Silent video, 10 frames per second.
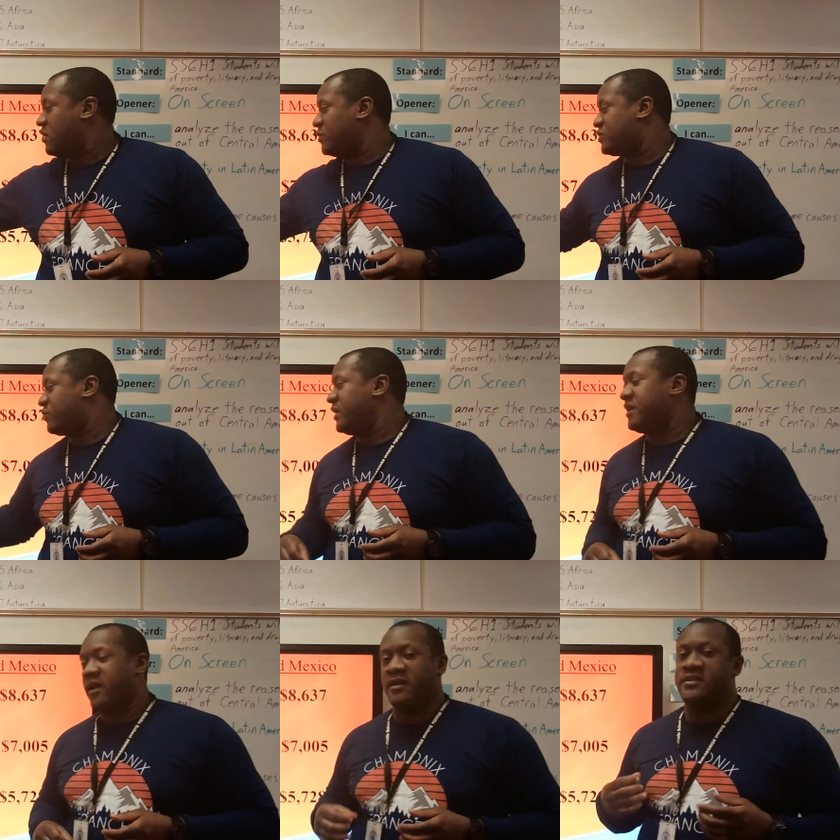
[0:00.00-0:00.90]
Costa
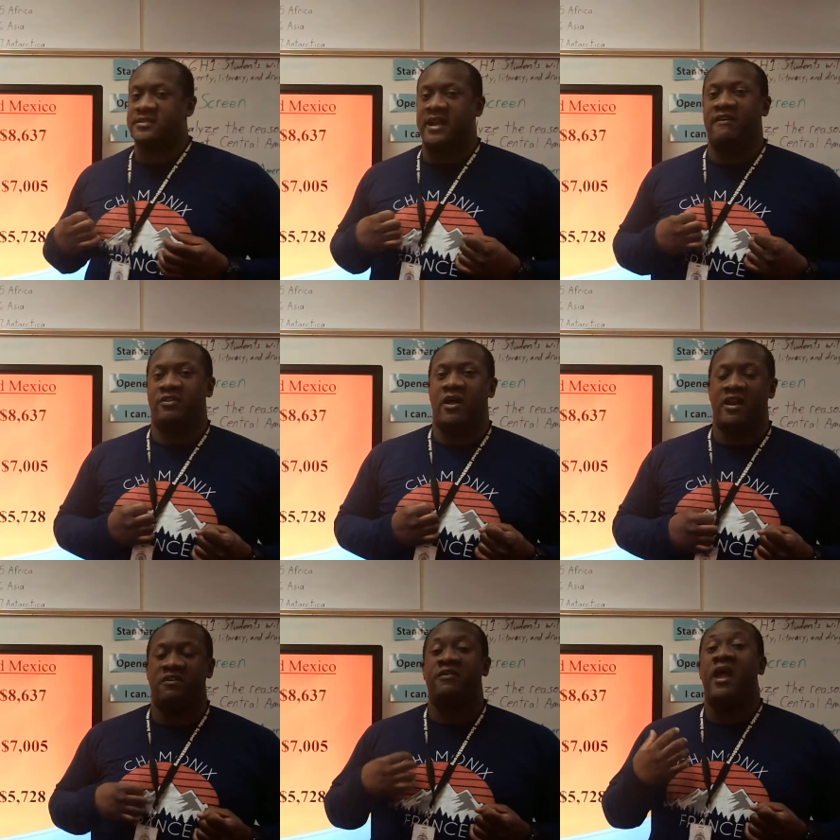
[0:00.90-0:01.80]
Rica doesn't have a
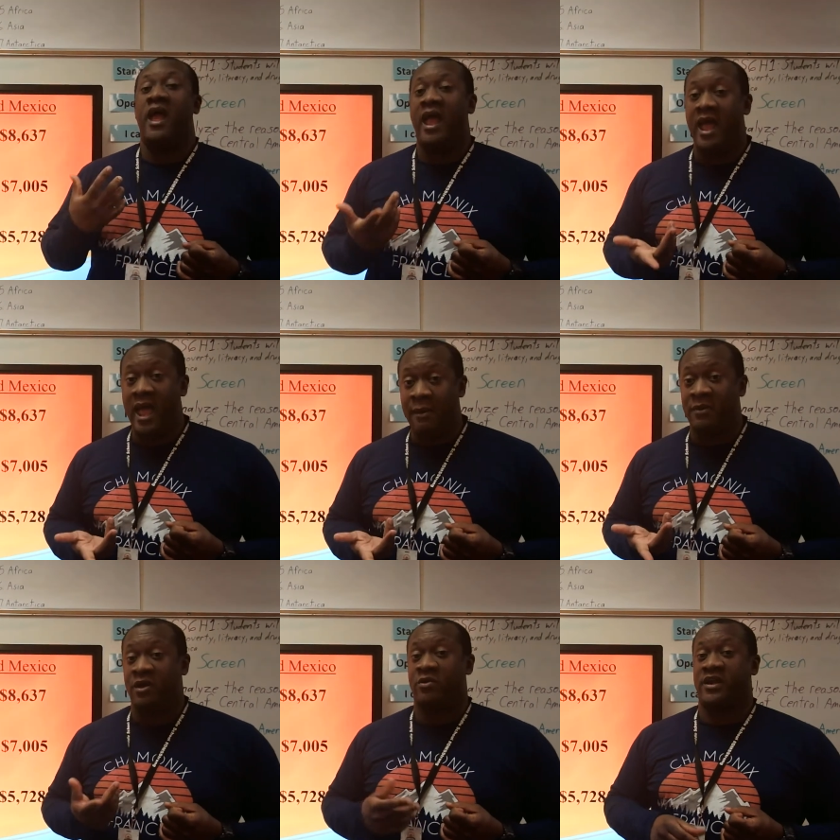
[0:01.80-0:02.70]
lot of
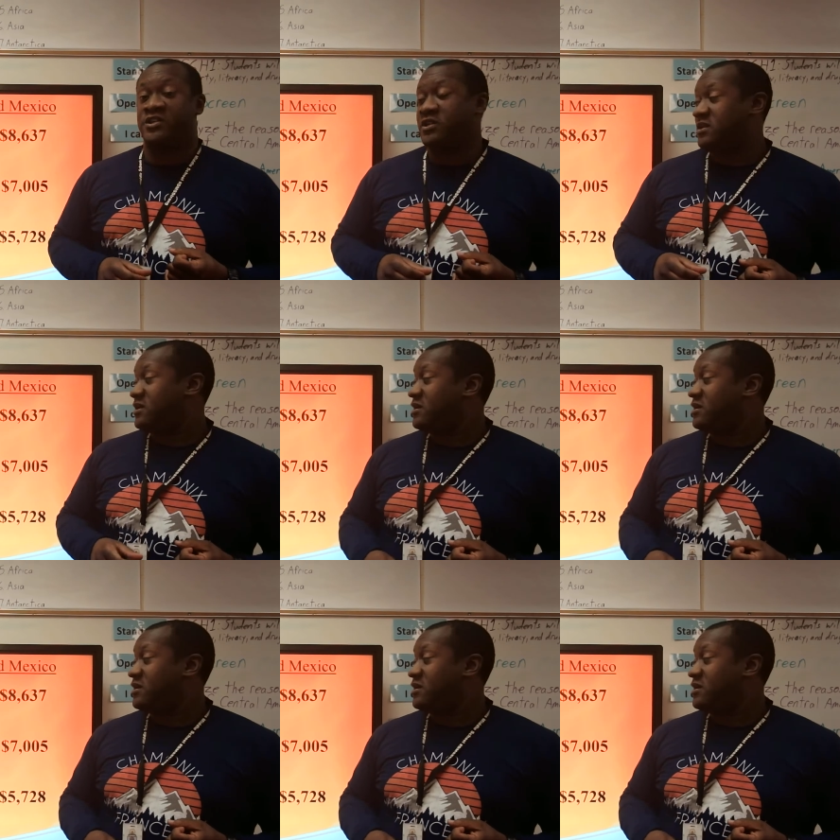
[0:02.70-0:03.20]
emigration.